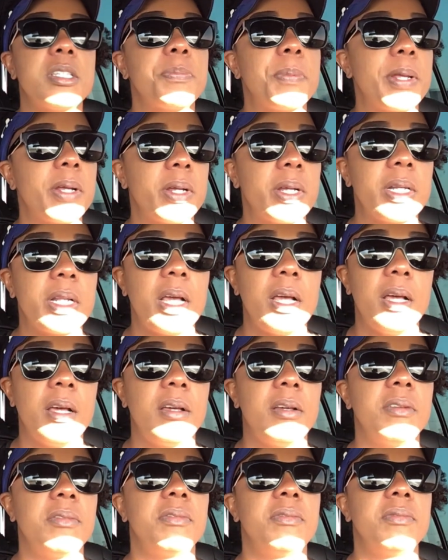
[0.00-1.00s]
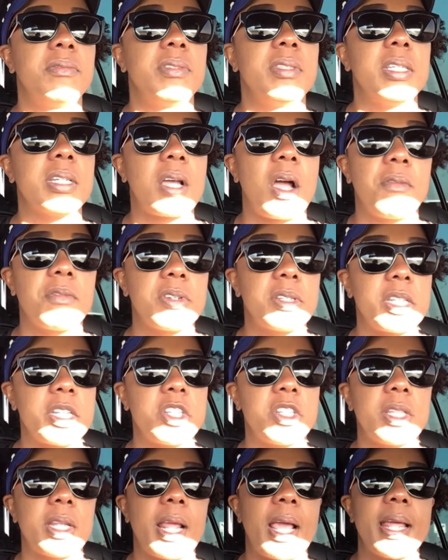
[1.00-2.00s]
spirit of the
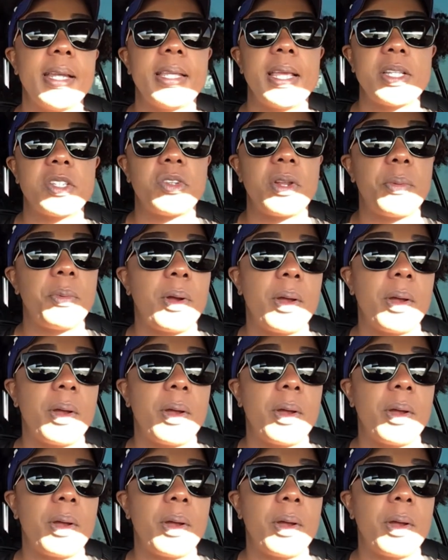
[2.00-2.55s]
conversation that I had yesterday,